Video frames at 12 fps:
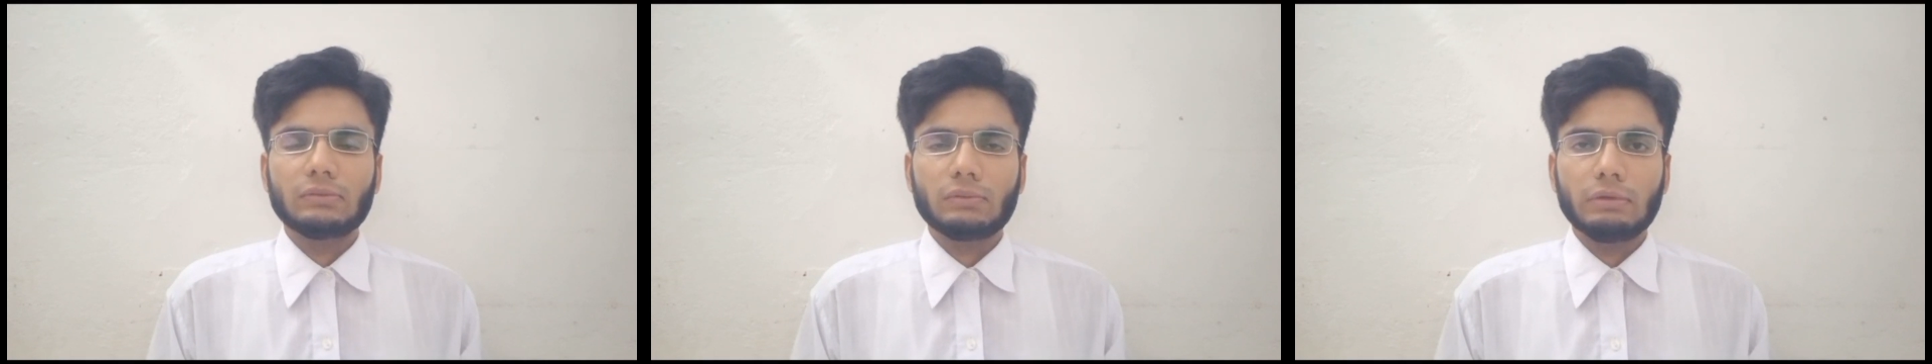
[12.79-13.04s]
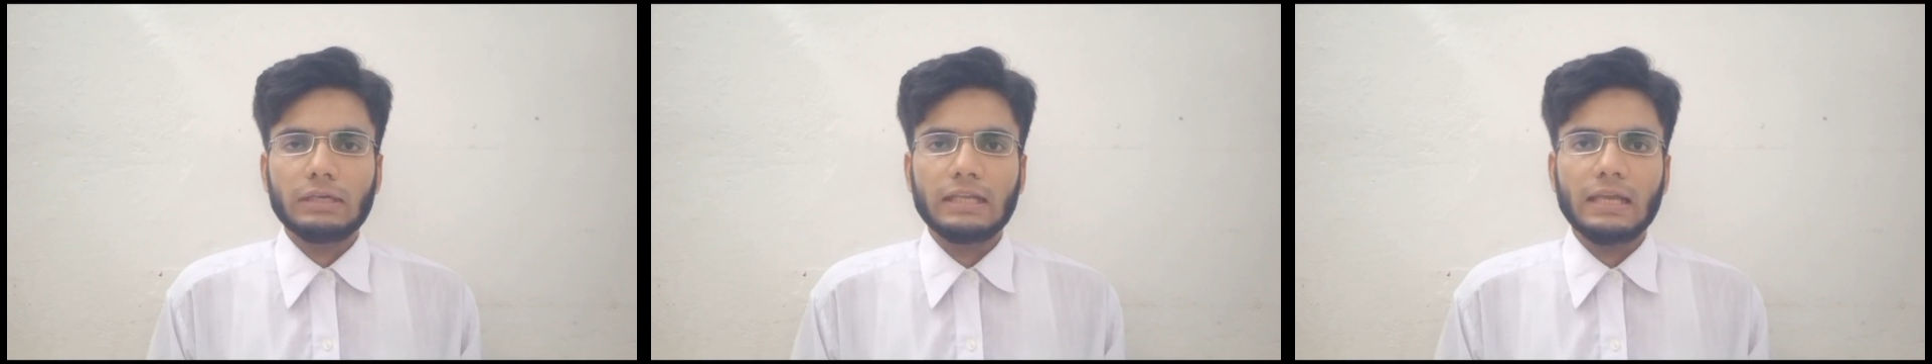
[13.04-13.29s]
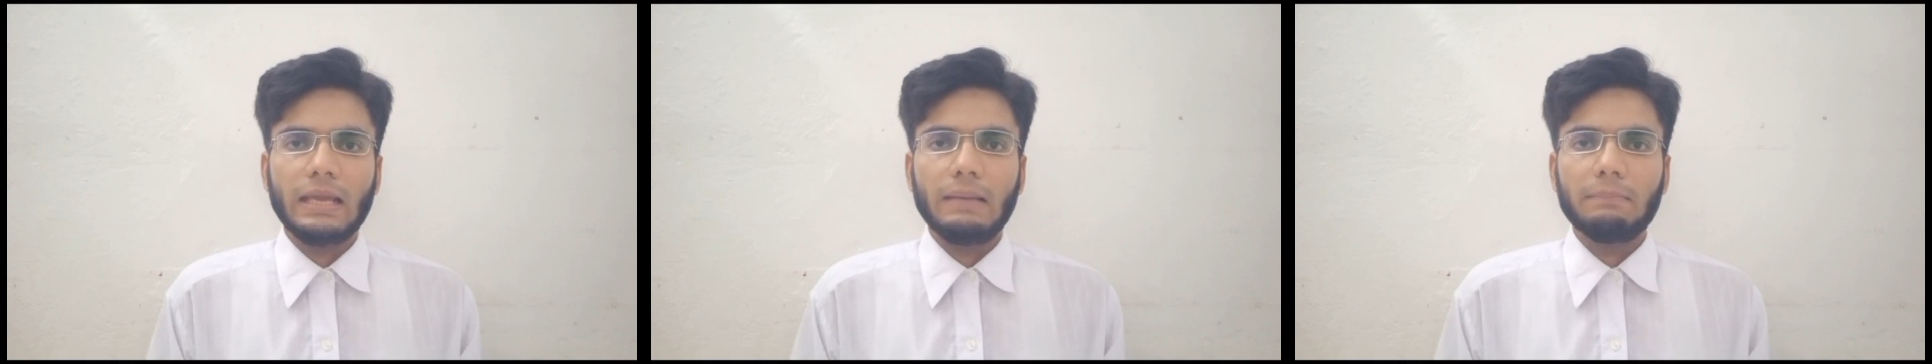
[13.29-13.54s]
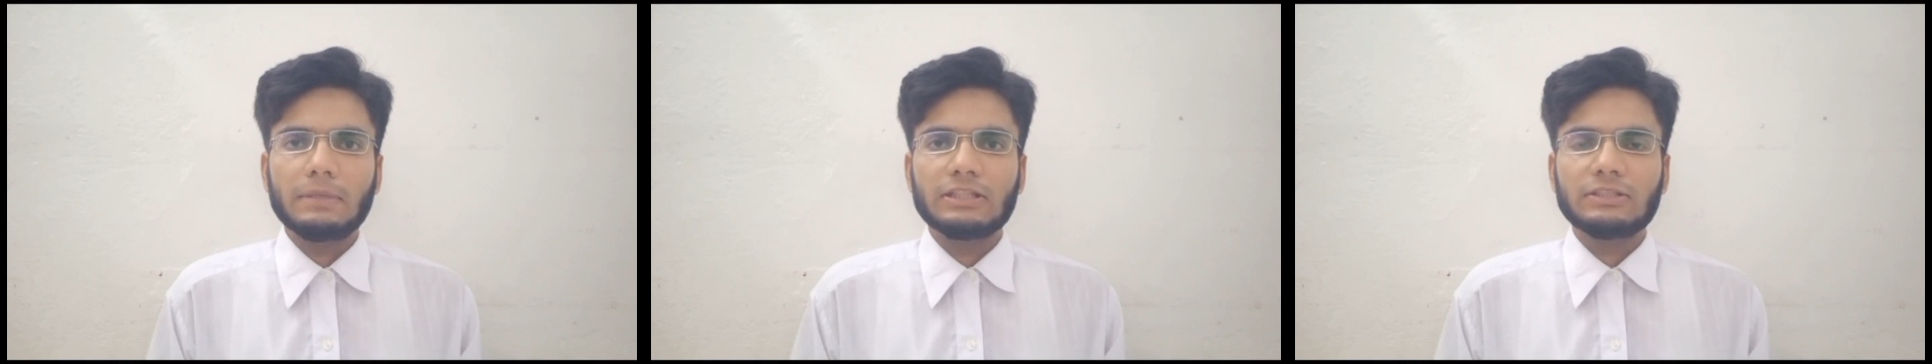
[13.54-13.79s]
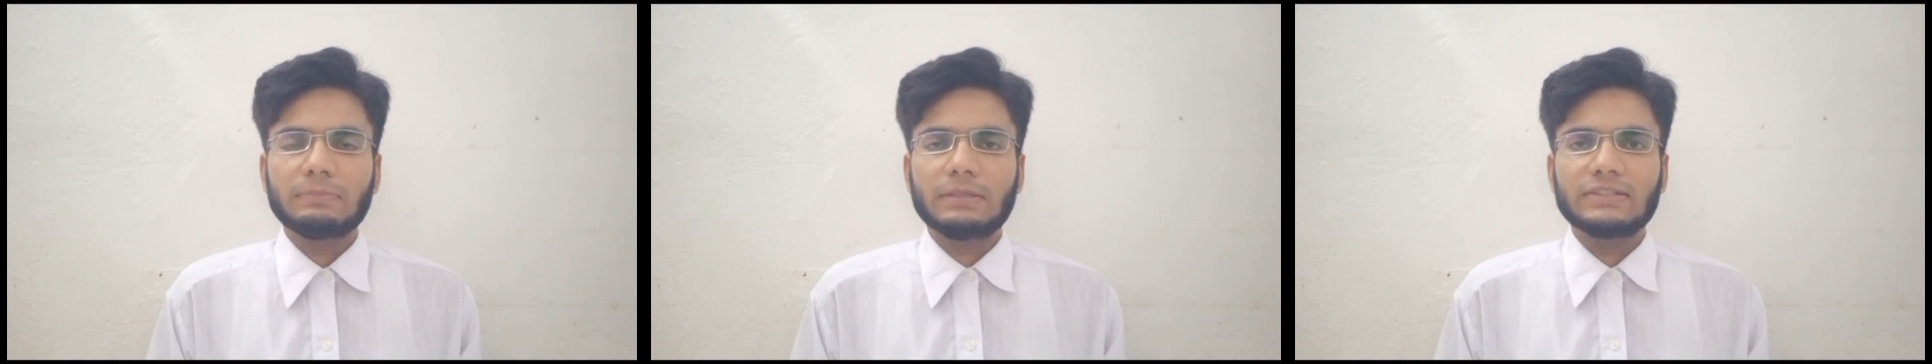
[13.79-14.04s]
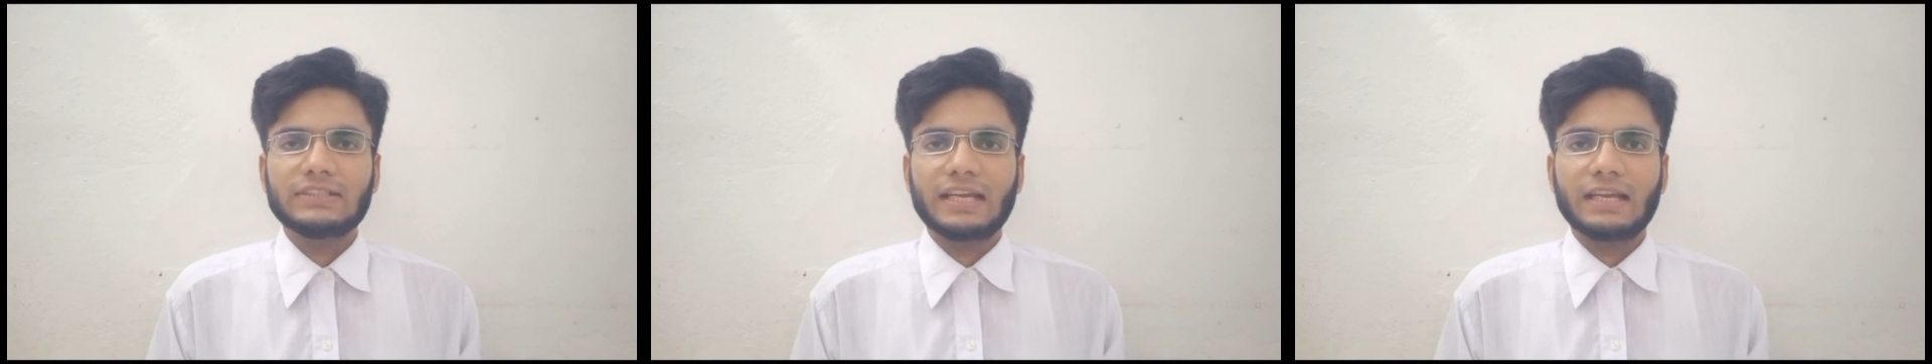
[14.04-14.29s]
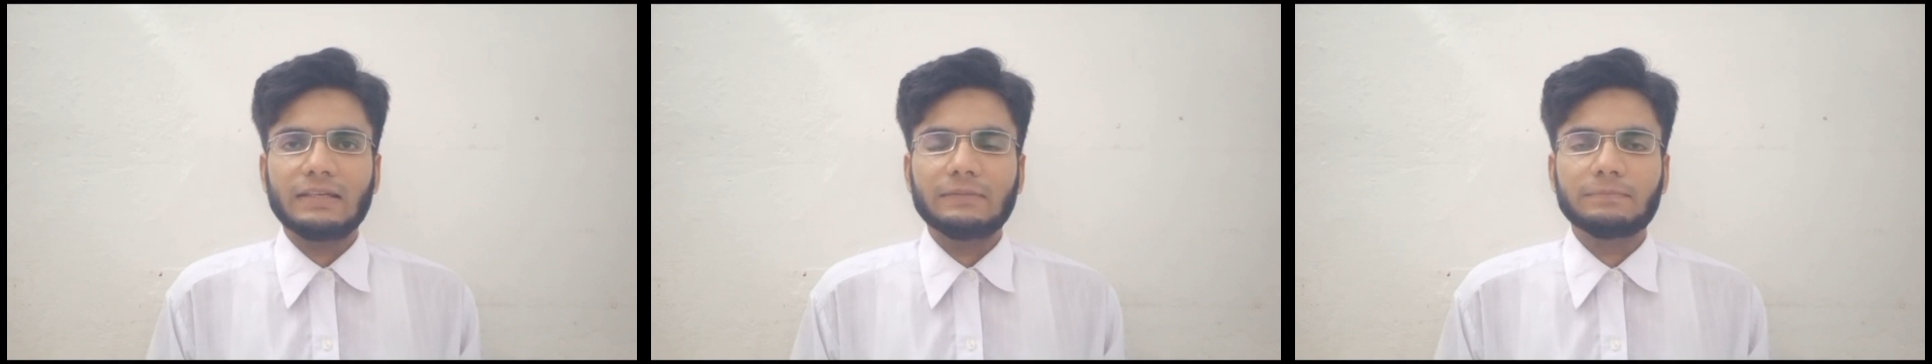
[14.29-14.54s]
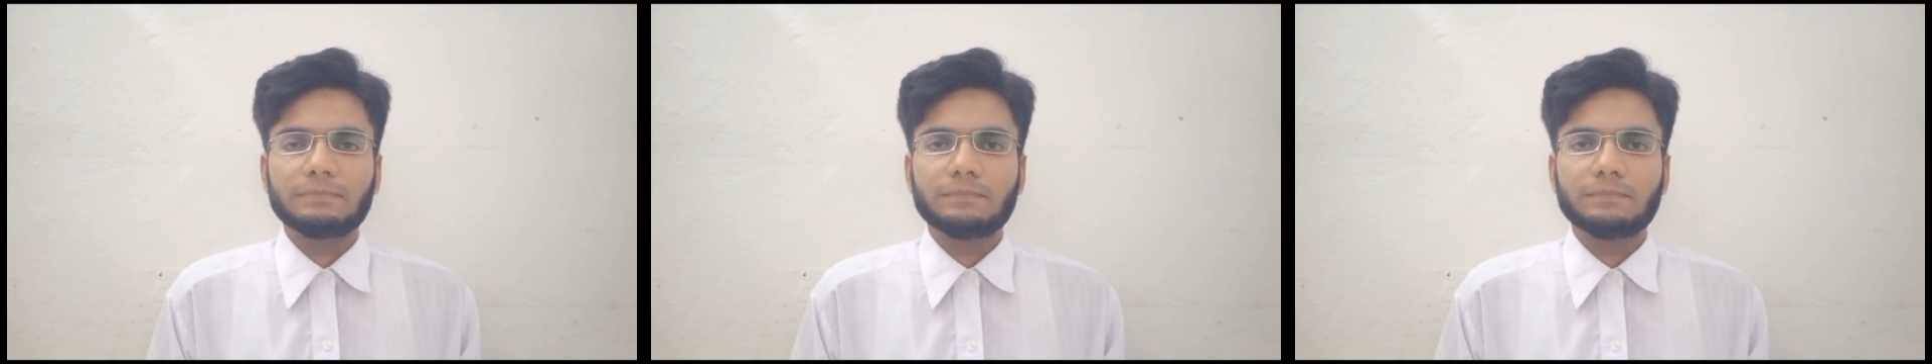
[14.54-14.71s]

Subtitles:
20 MBs per second.